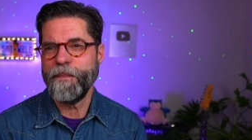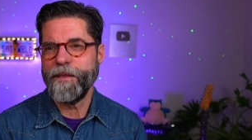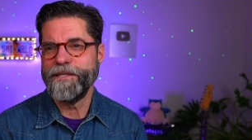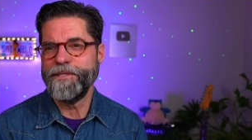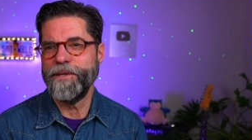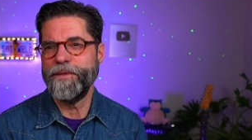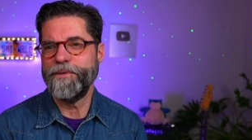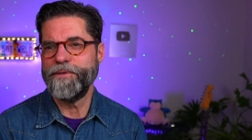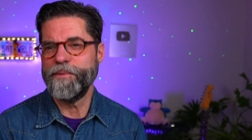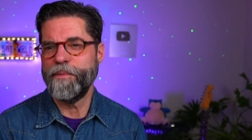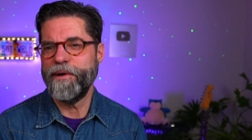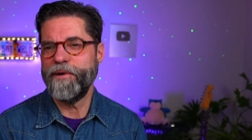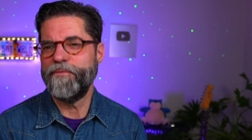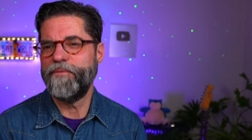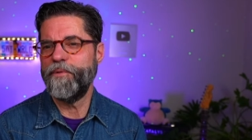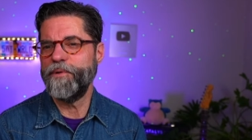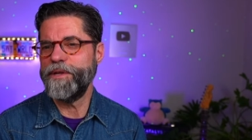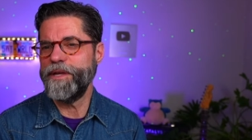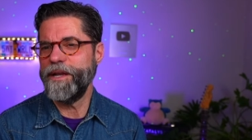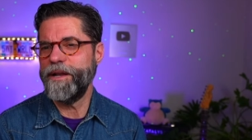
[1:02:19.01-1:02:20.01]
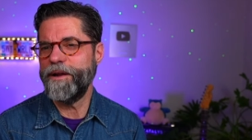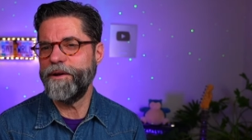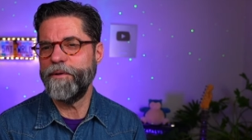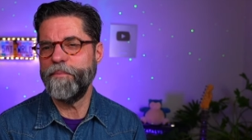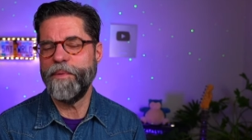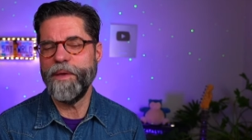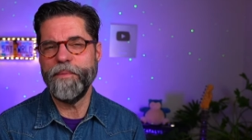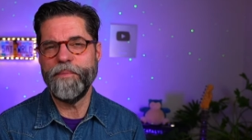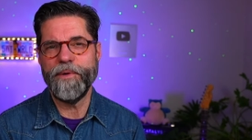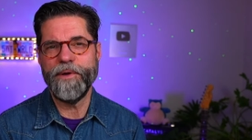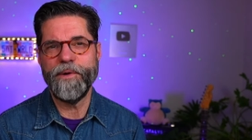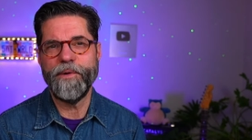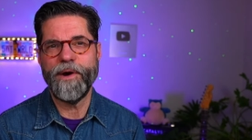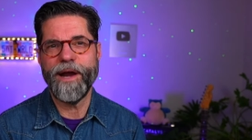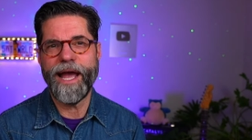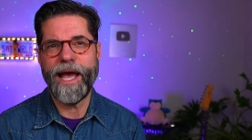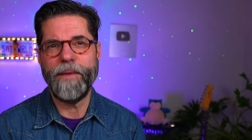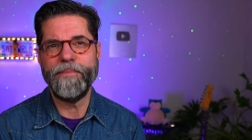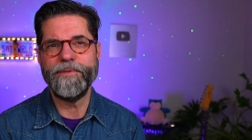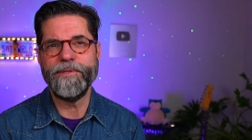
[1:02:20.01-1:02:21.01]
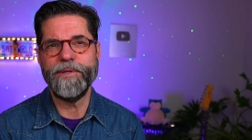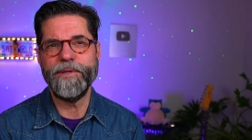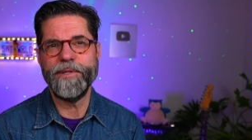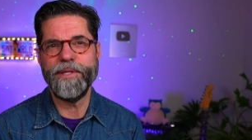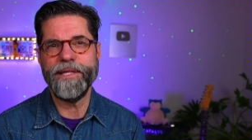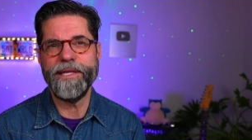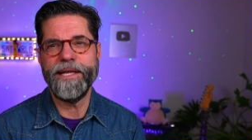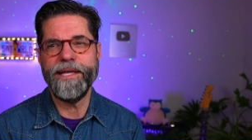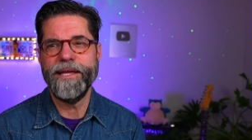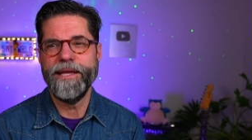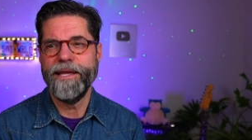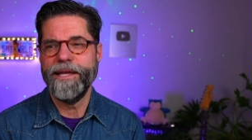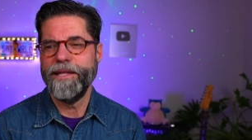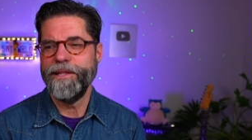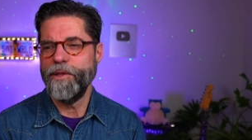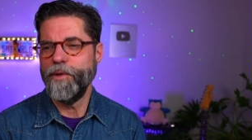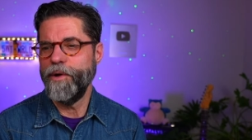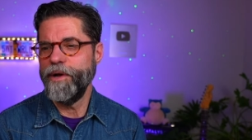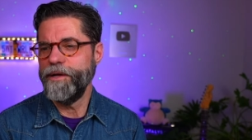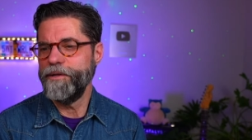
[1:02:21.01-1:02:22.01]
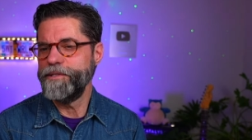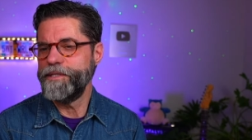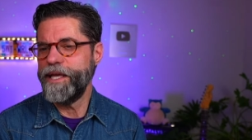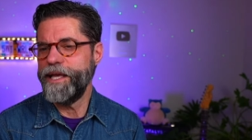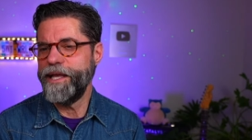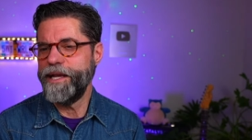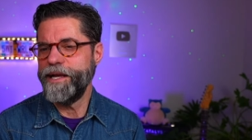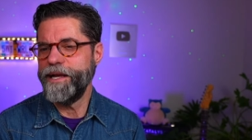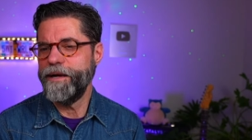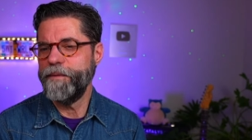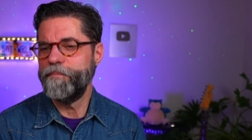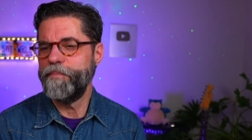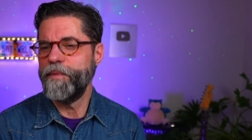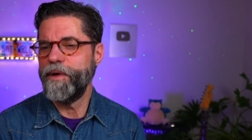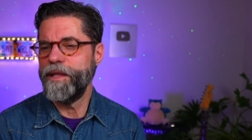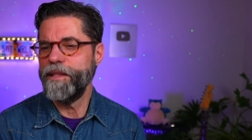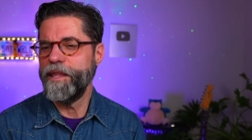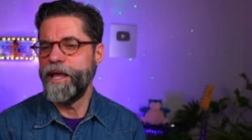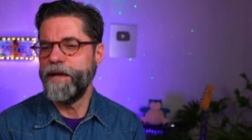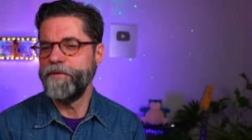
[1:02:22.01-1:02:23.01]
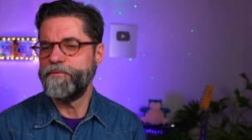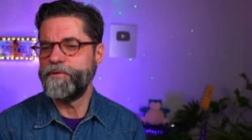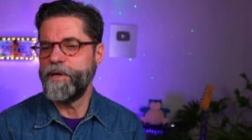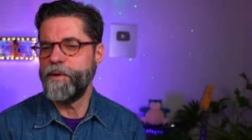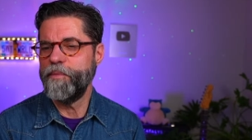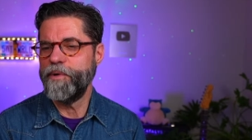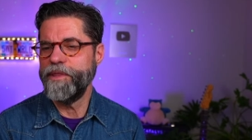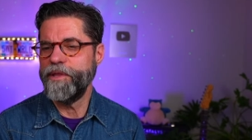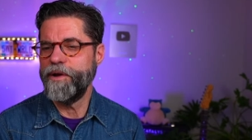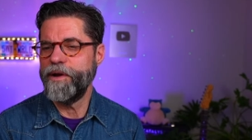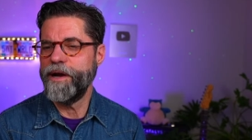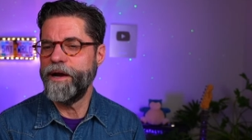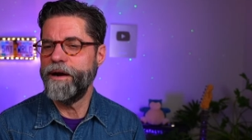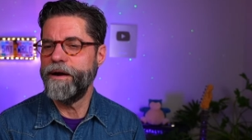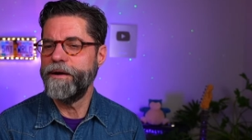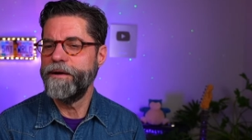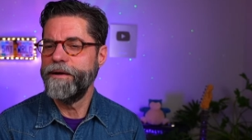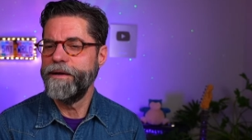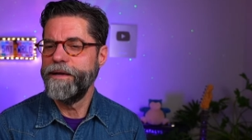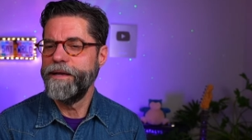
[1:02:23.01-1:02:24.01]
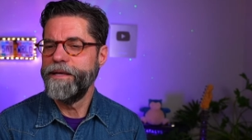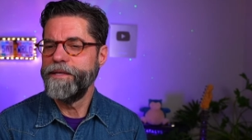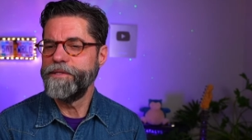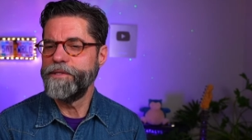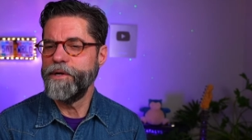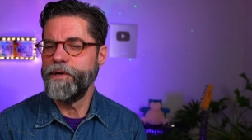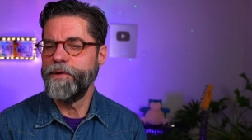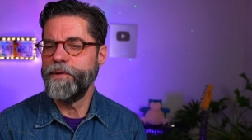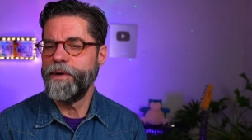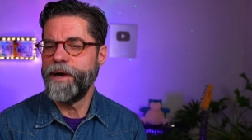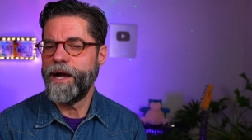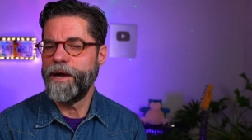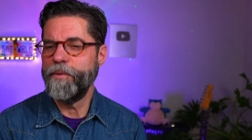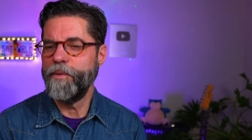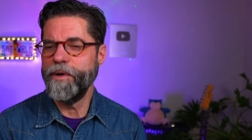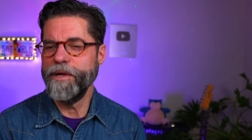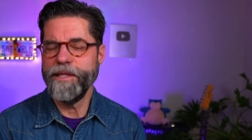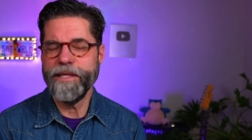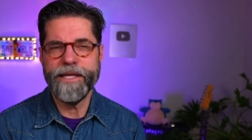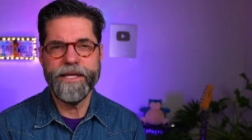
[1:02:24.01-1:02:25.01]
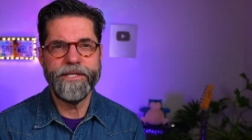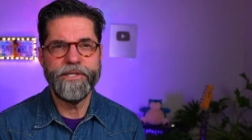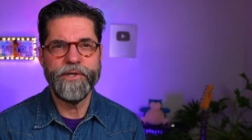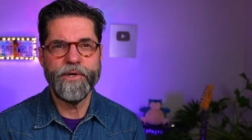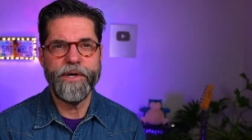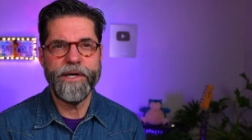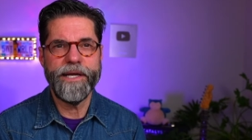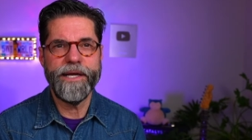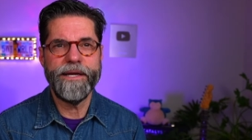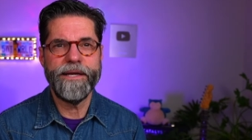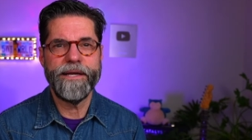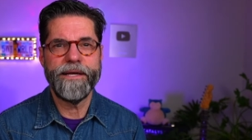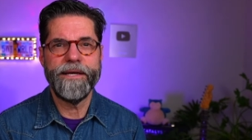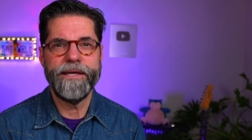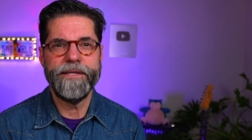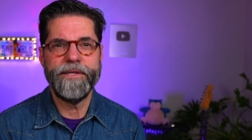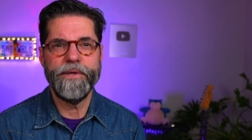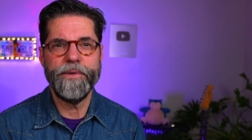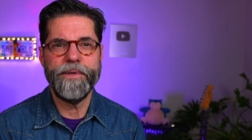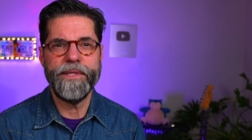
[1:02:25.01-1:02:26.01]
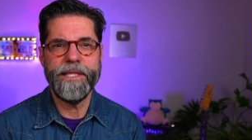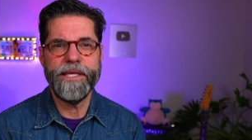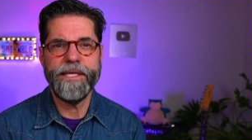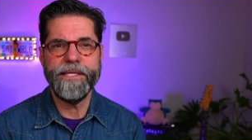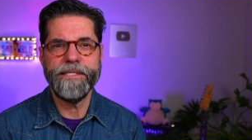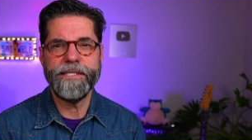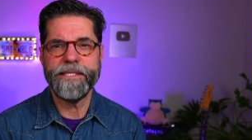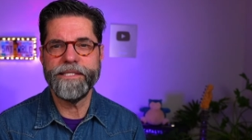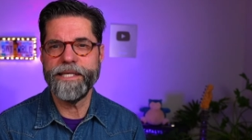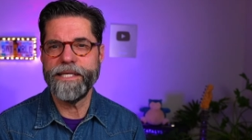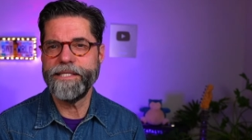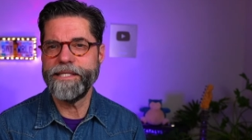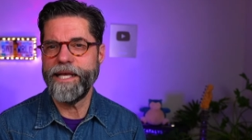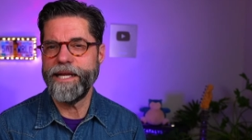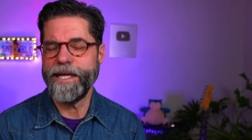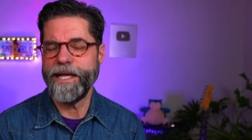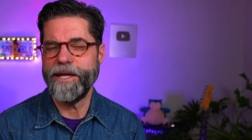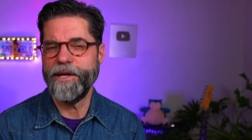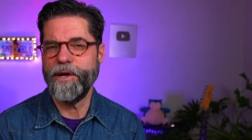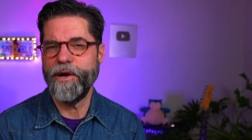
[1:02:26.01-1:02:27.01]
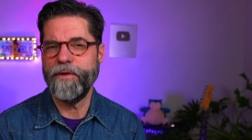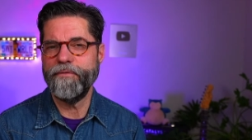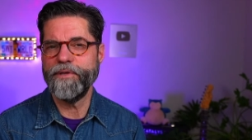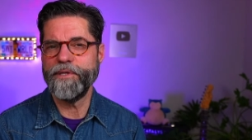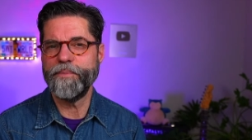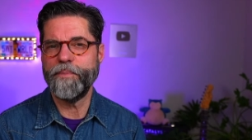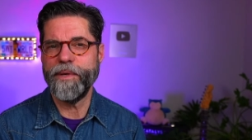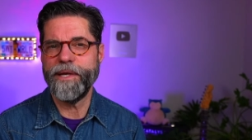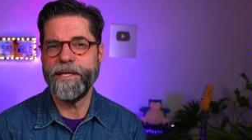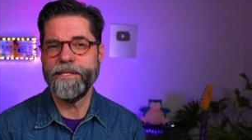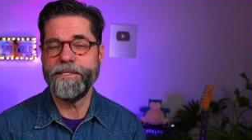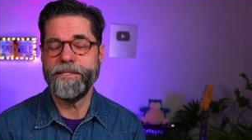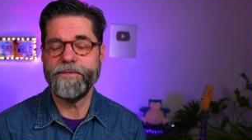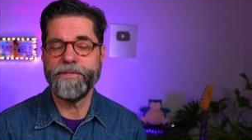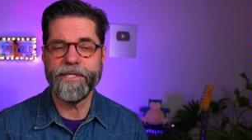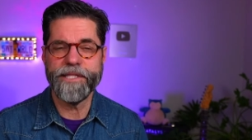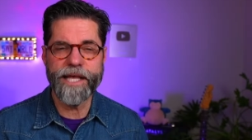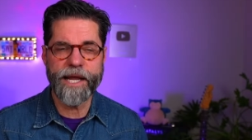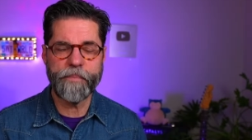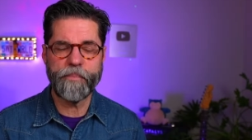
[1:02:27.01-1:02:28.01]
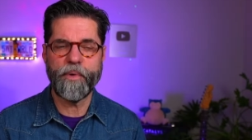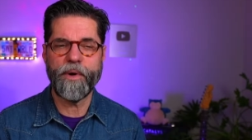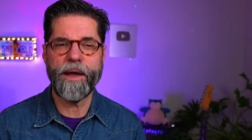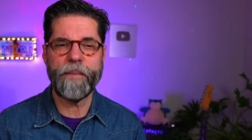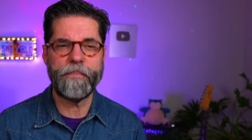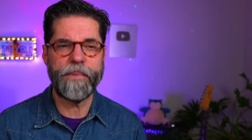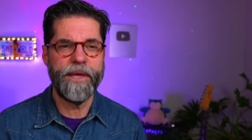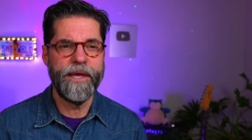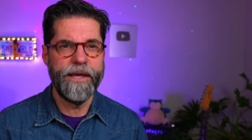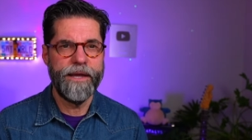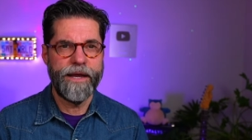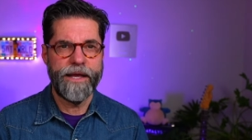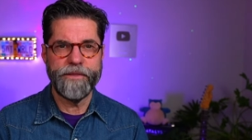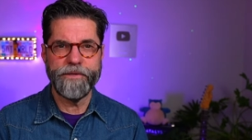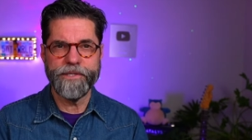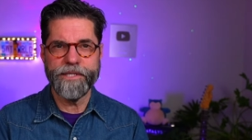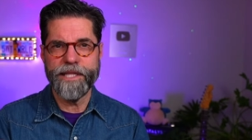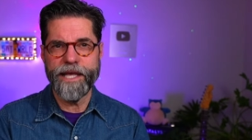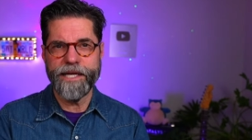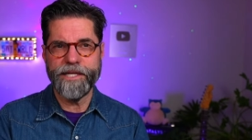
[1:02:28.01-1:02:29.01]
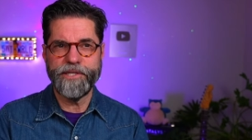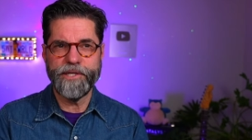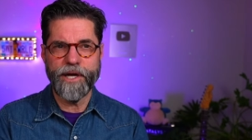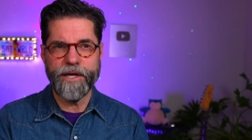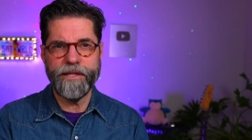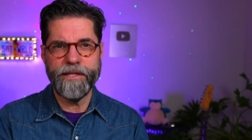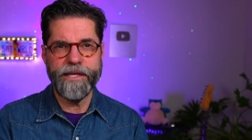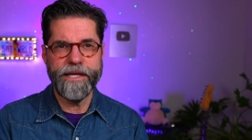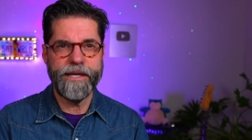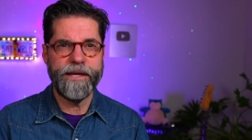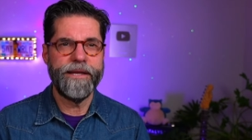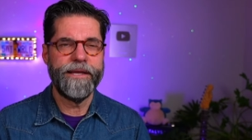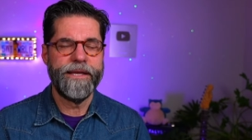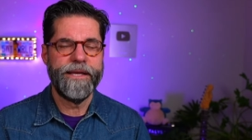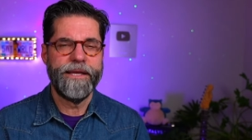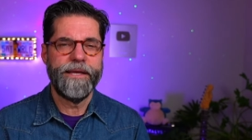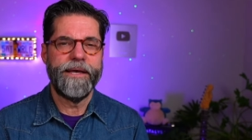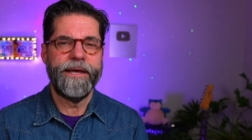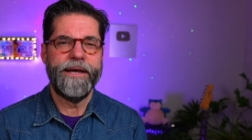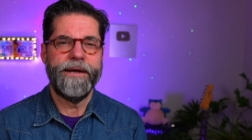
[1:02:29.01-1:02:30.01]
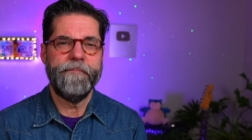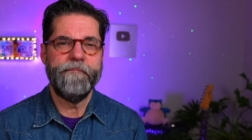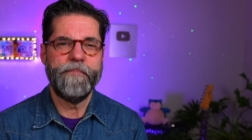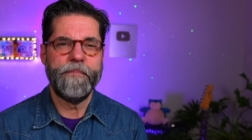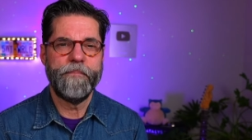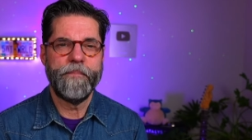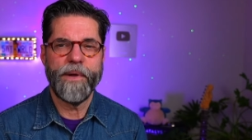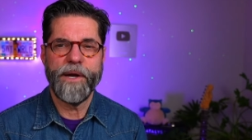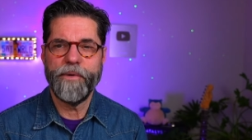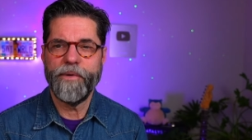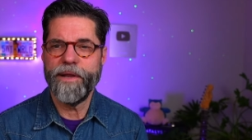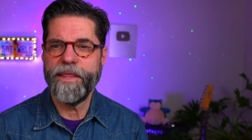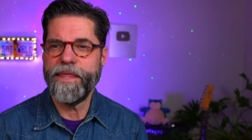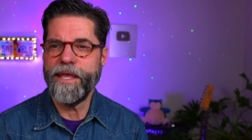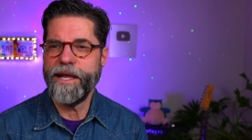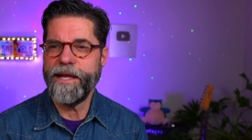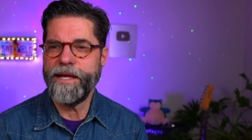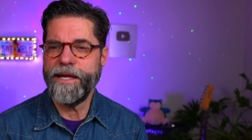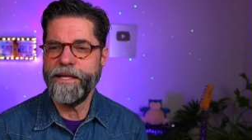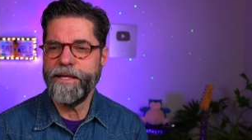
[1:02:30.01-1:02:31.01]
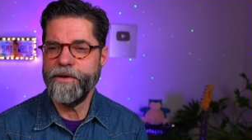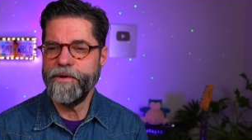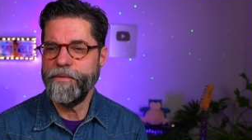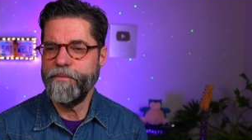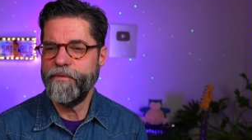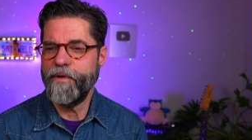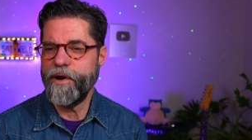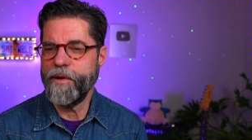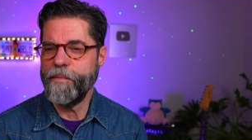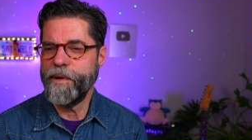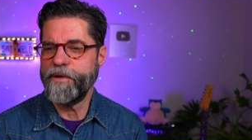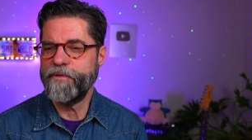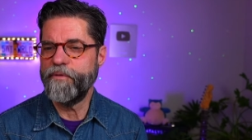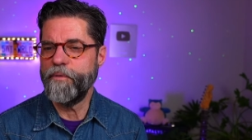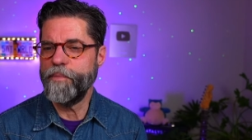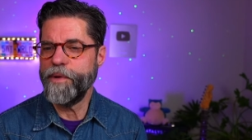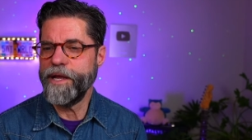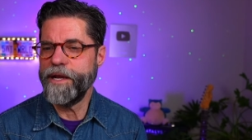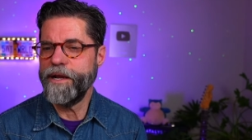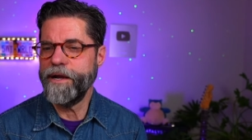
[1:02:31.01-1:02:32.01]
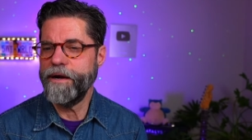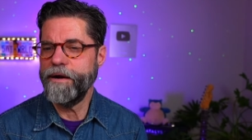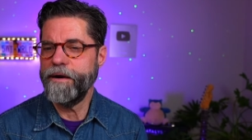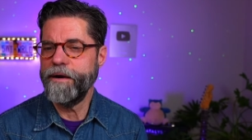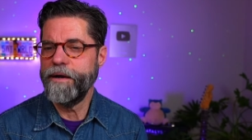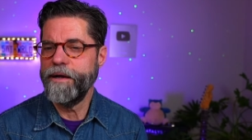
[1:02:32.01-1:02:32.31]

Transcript: So there's about 1,400 people who are absolutely loyal to hitting up a live stream when they're here. So I really enjoy doing these. As I said, I get nervous because there's a lot of prep and there's a lot of juggling. But I want to thank you very much for being here.